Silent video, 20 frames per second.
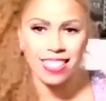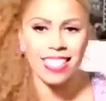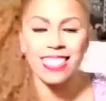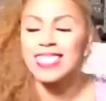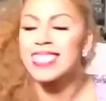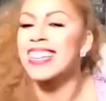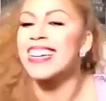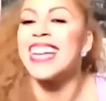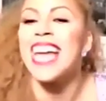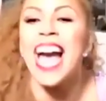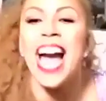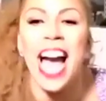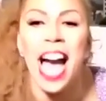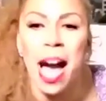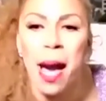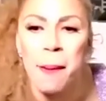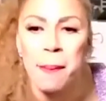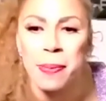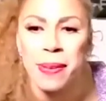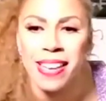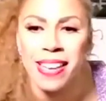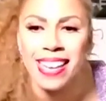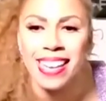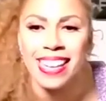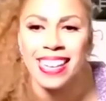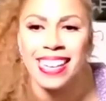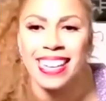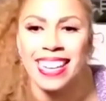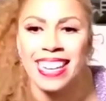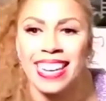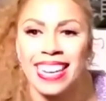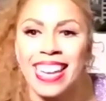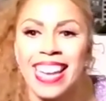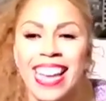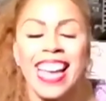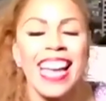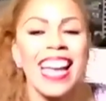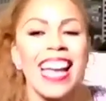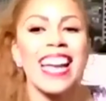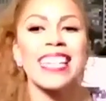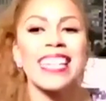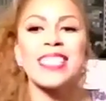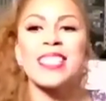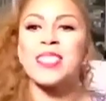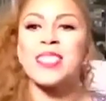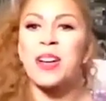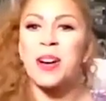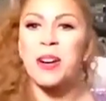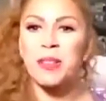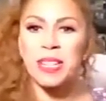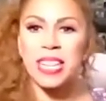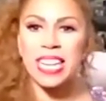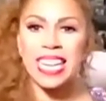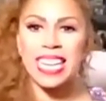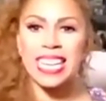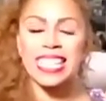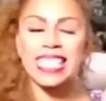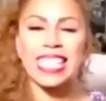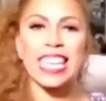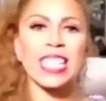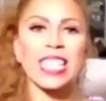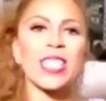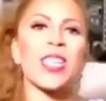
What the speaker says: it's gonna happen. It's so easy.